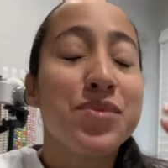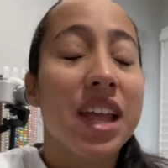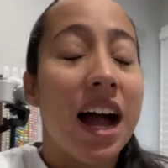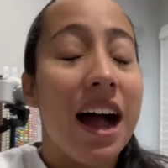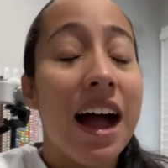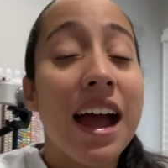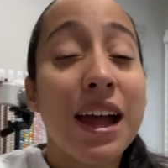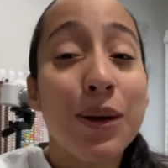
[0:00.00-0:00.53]

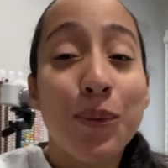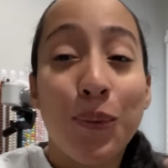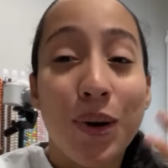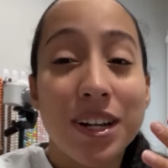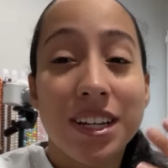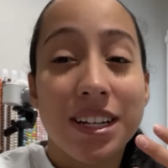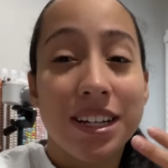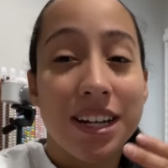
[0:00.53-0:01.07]
I
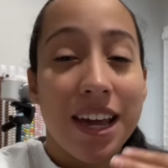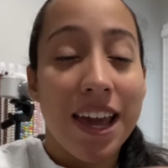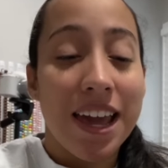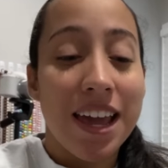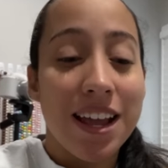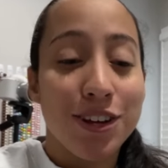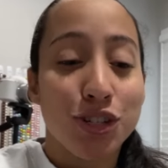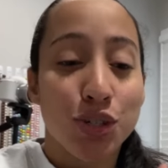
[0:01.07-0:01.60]
wanted
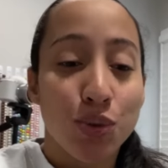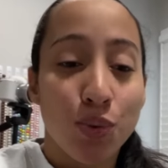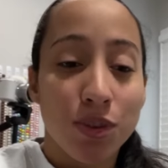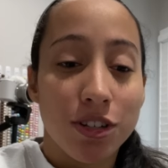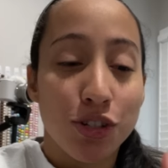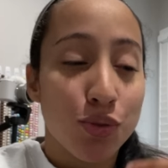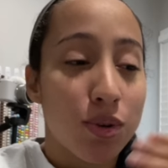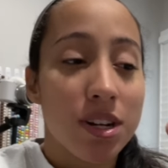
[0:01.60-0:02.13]
a short, the
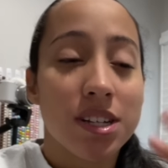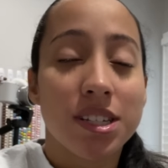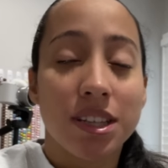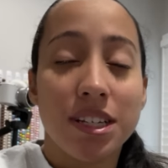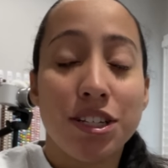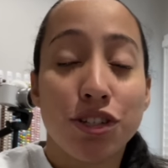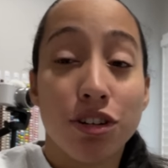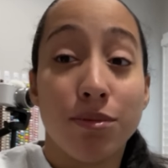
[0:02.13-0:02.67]
shortest
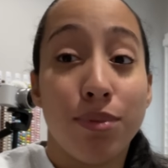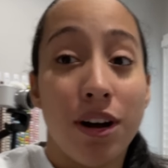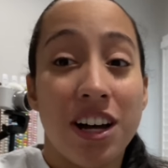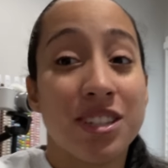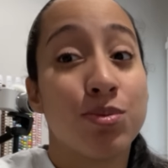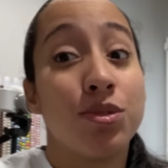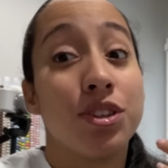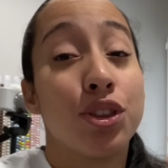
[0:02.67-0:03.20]
lease term
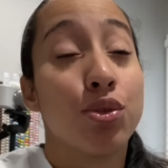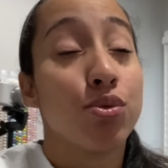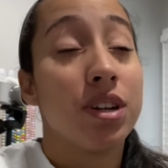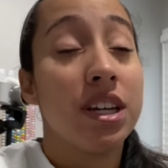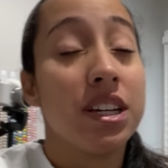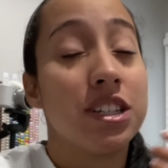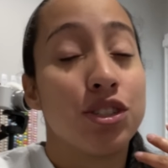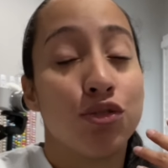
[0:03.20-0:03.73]
possible, and three
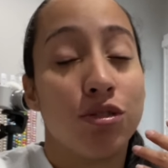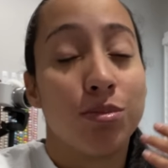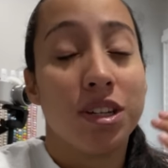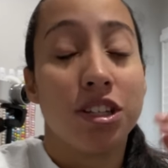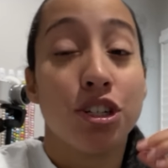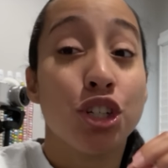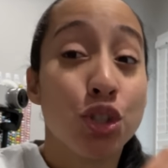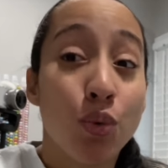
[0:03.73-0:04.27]
is normally the
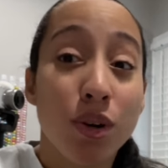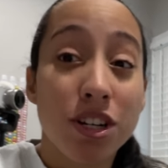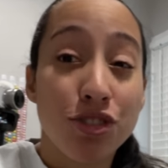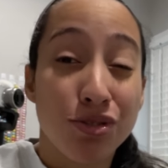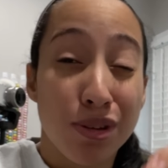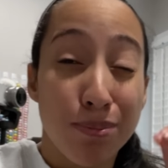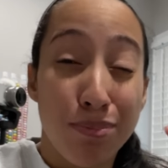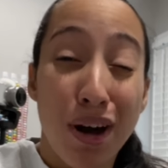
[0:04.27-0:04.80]
shortest you
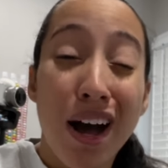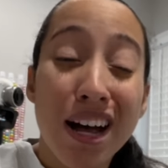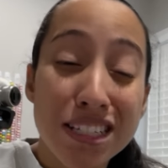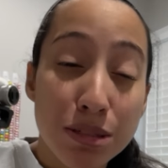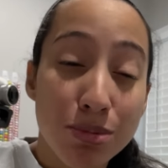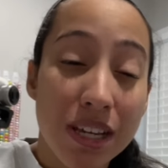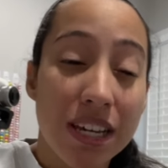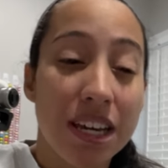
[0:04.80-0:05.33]
can
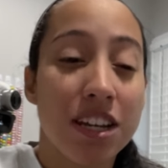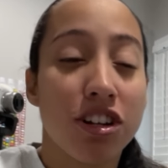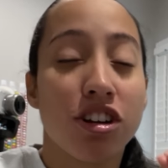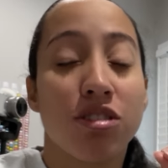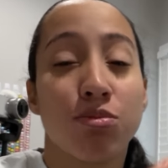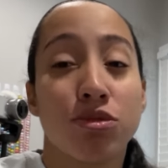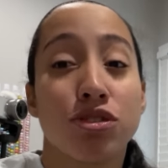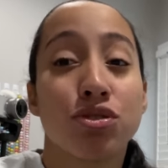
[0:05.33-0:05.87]
possibly get in a
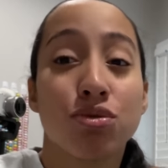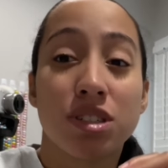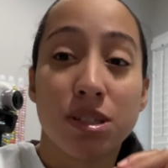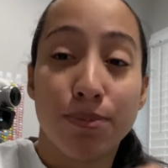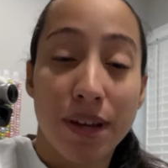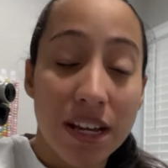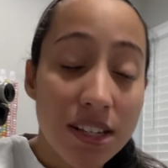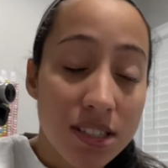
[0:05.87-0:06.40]
commercial
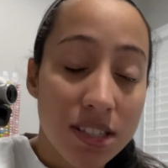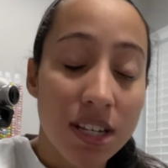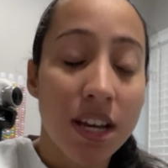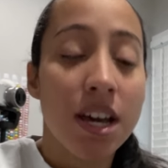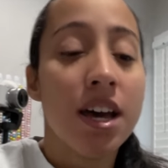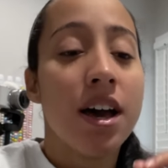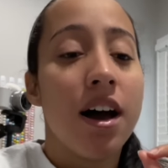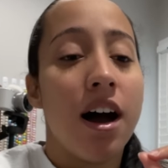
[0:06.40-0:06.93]
space.
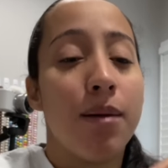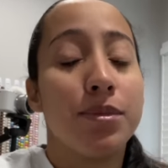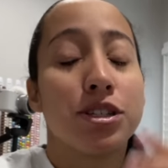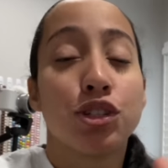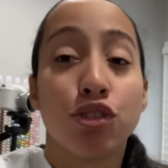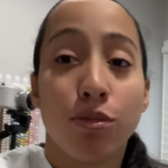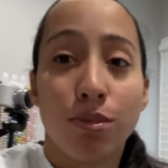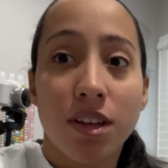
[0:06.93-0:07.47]
Um, it's
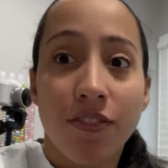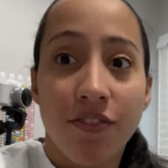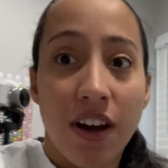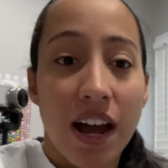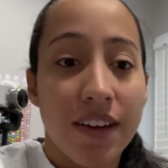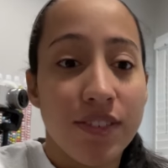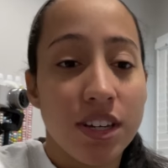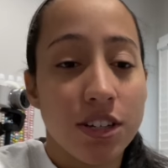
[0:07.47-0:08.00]
normally
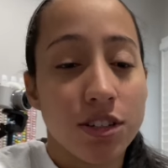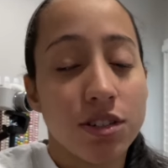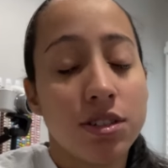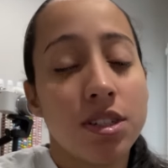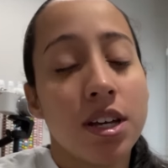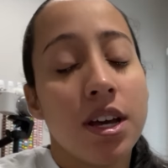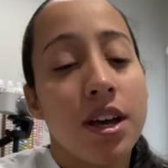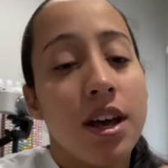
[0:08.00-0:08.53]
five years.
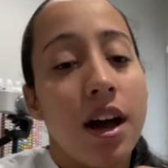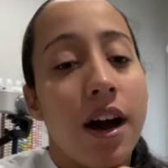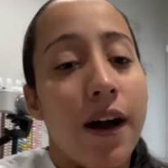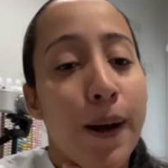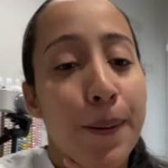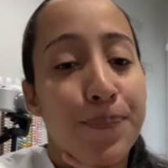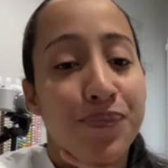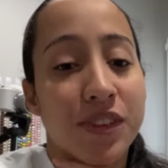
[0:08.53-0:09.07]

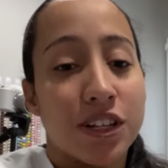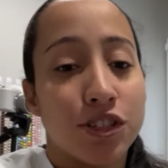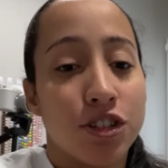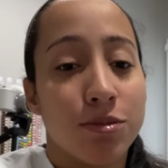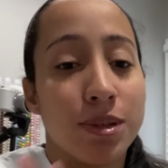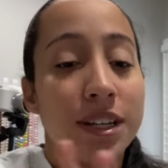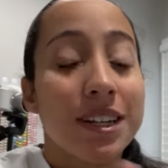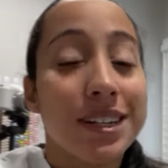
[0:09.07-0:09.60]
Um, so
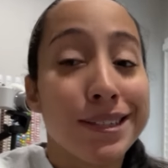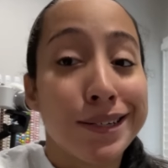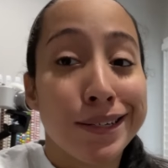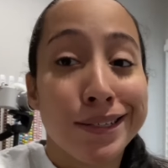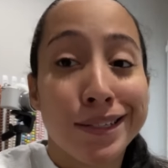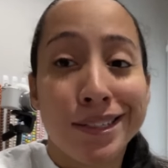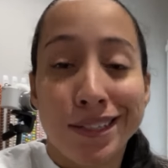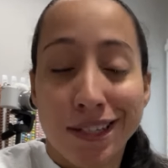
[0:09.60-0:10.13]
because I
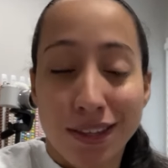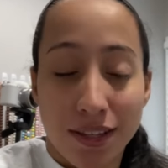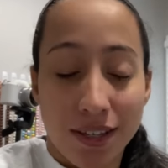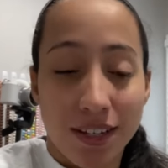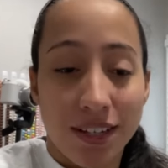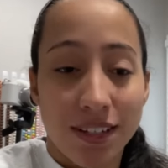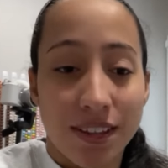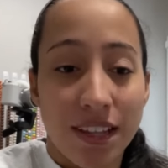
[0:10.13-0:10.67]
did
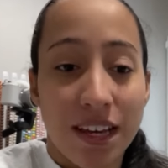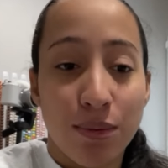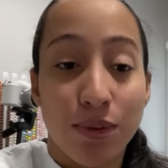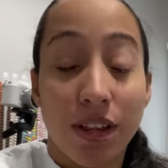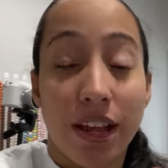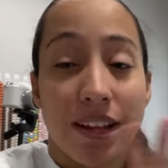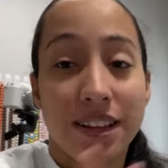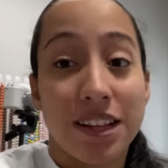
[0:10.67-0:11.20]
nothing, they were
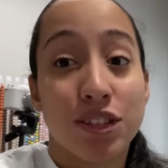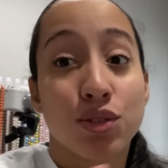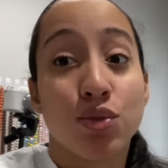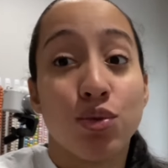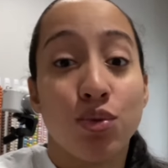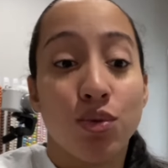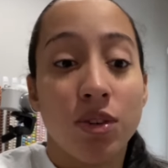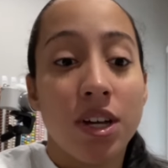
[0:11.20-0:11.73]
like, "That's
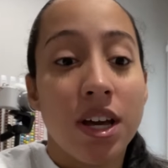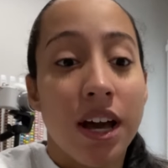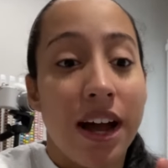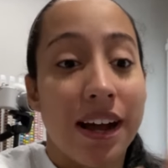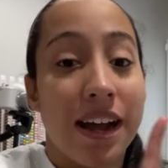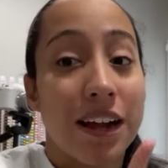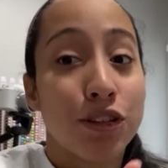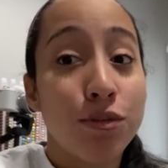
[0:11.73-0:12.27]
cool." I
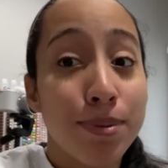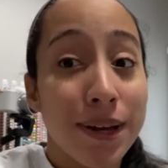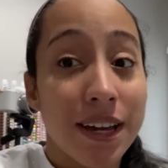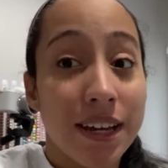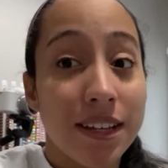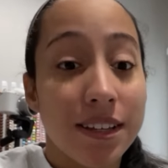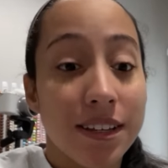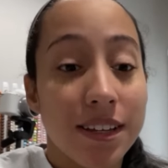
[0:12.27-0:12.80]
got new
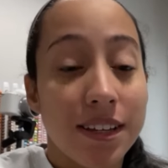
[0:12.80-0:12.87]
paint